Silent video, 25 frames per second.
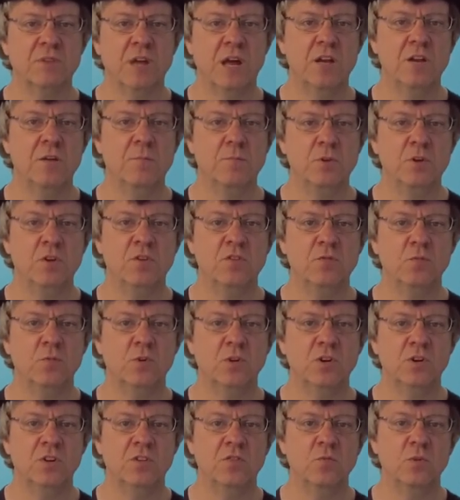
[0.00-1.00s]
and abuse
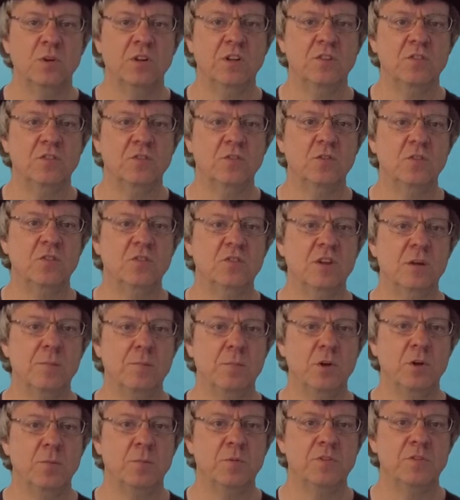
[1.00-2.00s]
words when it suits their
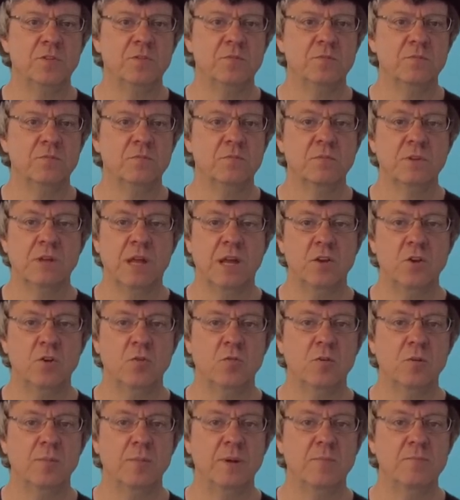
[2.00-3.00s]
purpose. Can
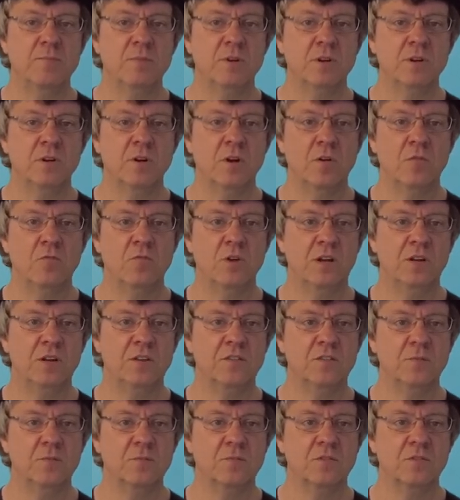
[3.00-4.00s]
you remember
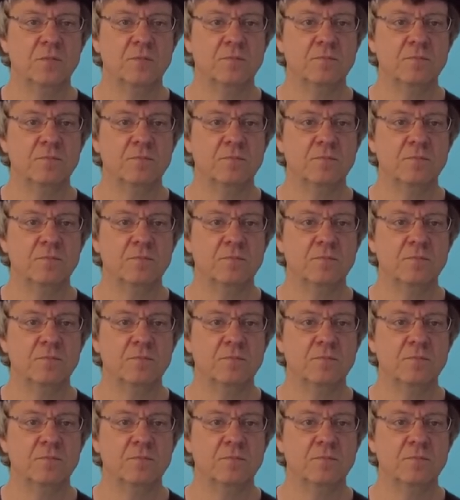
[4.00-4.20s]
Ruddisms?